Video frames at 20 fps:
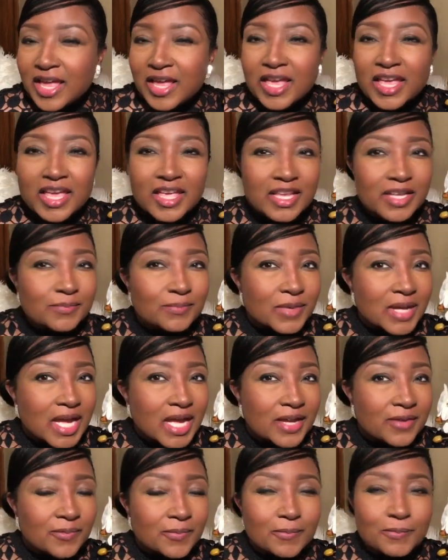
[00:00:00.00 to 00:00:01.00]
and
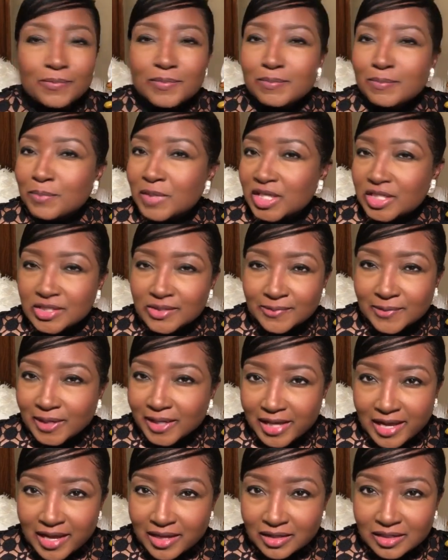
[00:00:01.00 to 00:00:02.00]
by Miss
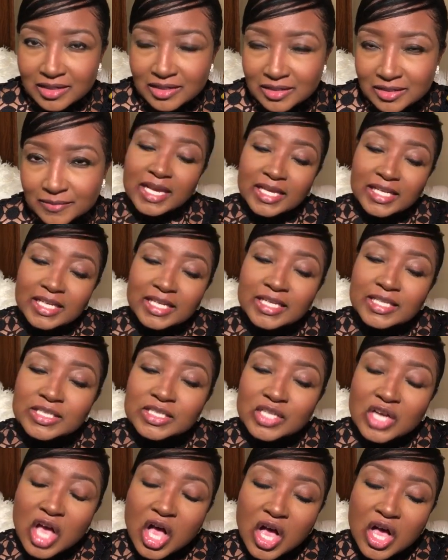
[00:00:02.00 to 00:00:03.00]
Rihanna, and it is
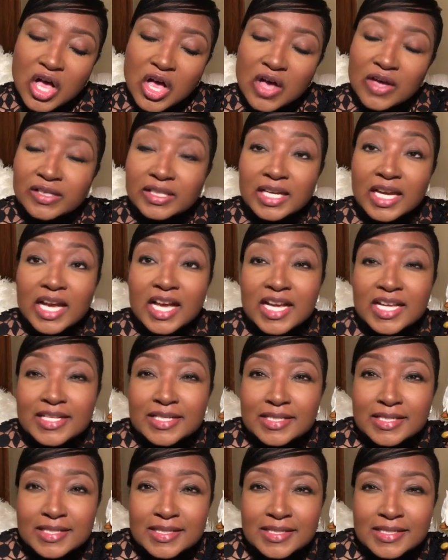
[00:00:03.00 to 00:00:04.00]
called
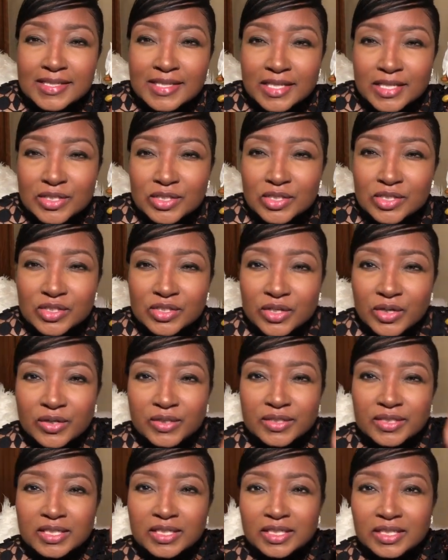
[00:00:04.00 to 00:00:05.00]

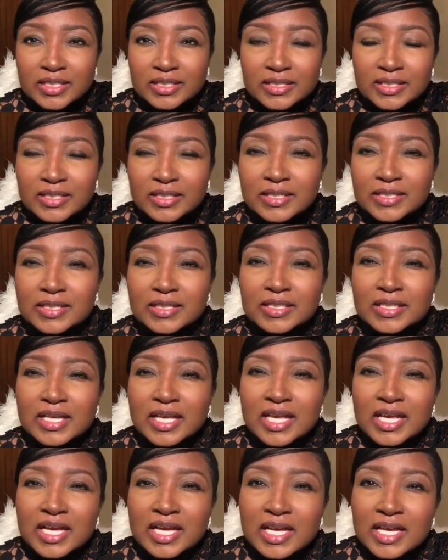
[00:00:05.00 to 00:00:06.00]
Uncensored.
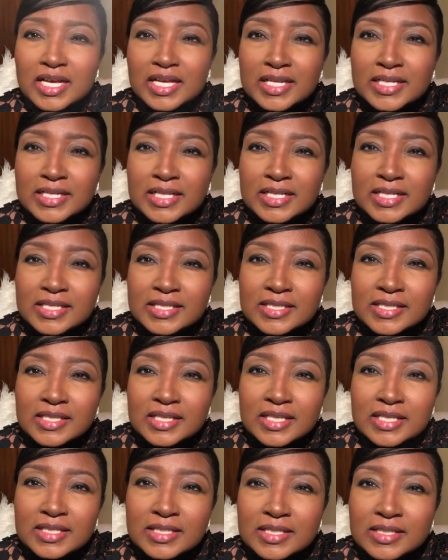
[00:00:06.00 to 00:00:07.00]

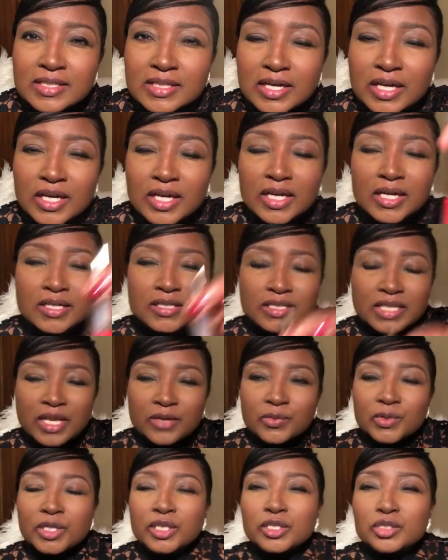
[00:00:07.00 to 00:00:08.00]
Uncensored, and
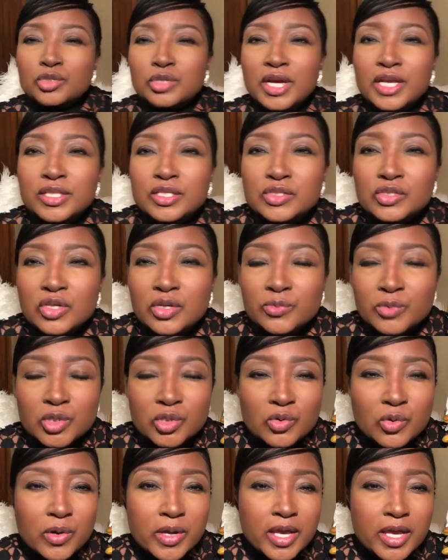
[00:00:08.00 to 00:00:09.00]
we're gonna try this on real
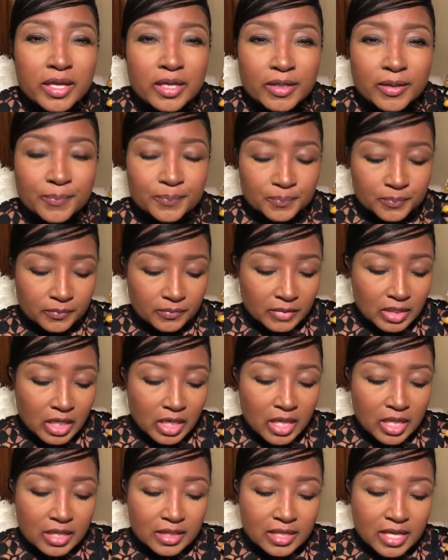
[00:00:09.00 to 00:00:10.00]
quick.
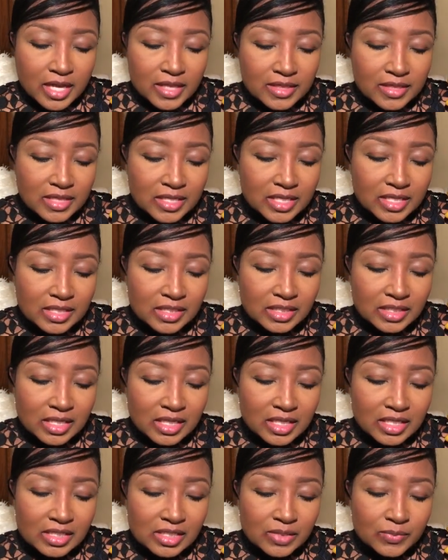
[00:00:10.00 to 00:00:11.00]
Now this
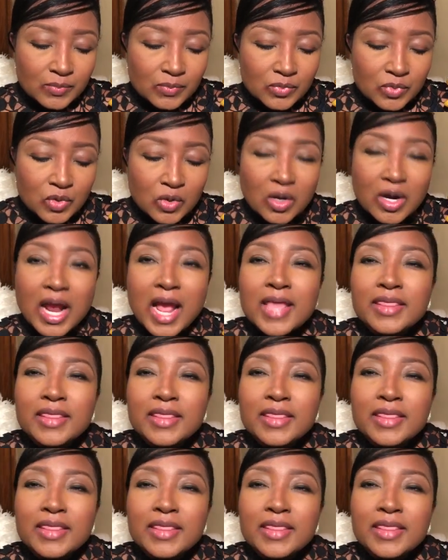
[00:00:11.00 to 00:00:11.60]
is more, I